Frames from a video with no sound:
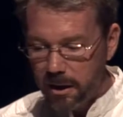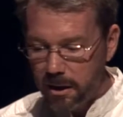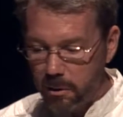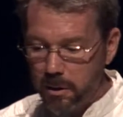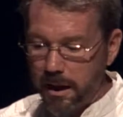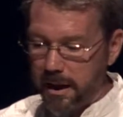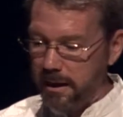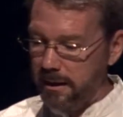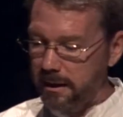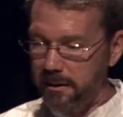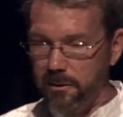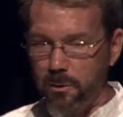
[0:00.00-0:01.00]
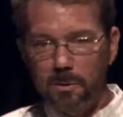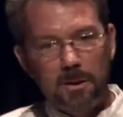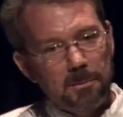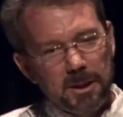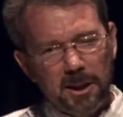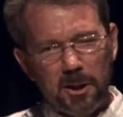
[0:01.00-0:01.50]
Okay, so let
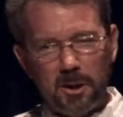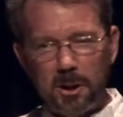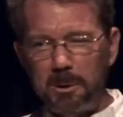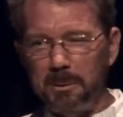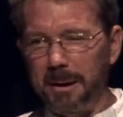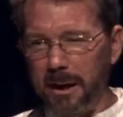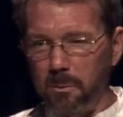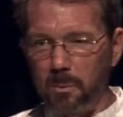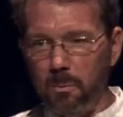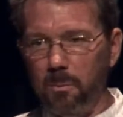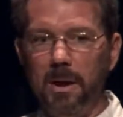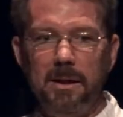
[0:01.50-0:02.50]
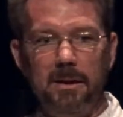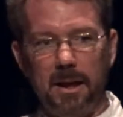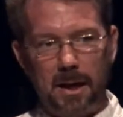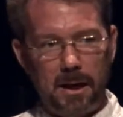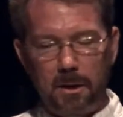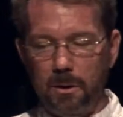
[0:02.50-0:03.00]
me tell you a little bit about what,
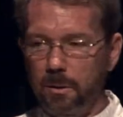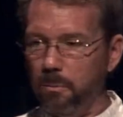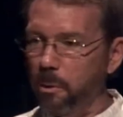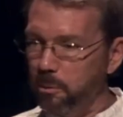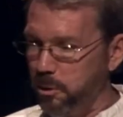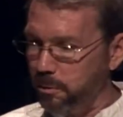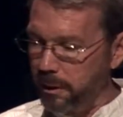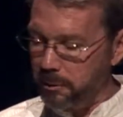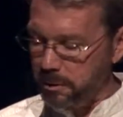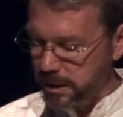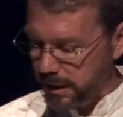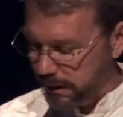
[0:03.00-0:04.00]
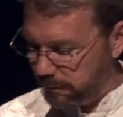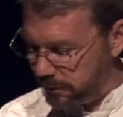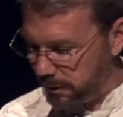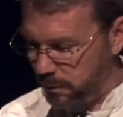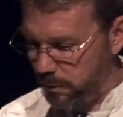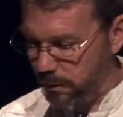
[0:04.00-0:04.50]
uh, what we're trying to achieve with the
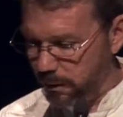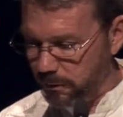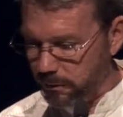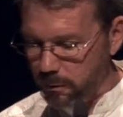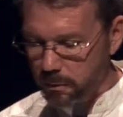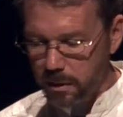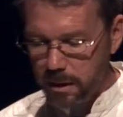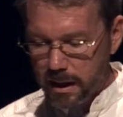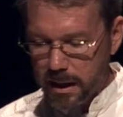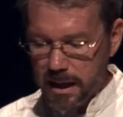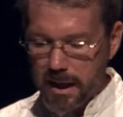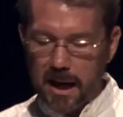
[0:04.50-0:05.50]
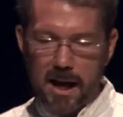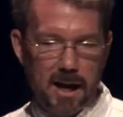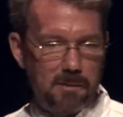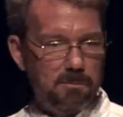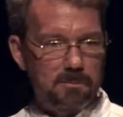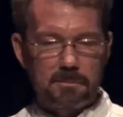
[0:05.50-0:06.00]
course. So
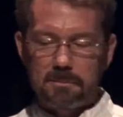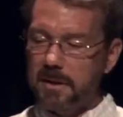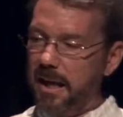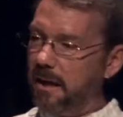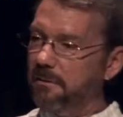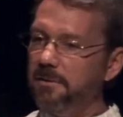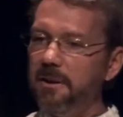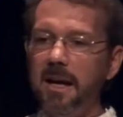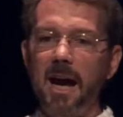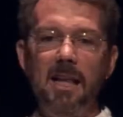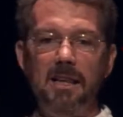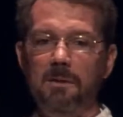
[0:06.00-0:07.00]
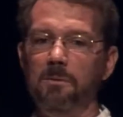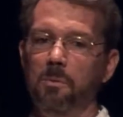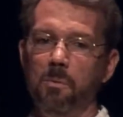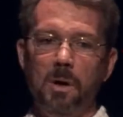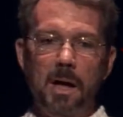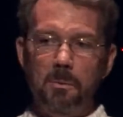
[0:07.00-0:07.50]
um, at a very high level,
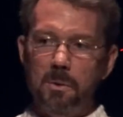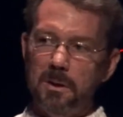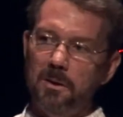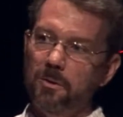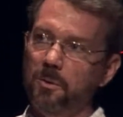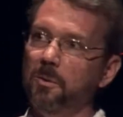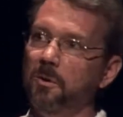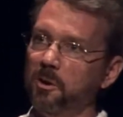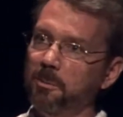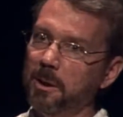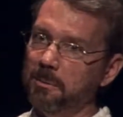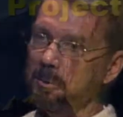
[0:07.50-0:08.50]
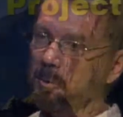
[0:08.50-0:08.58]
what I want the students to be able to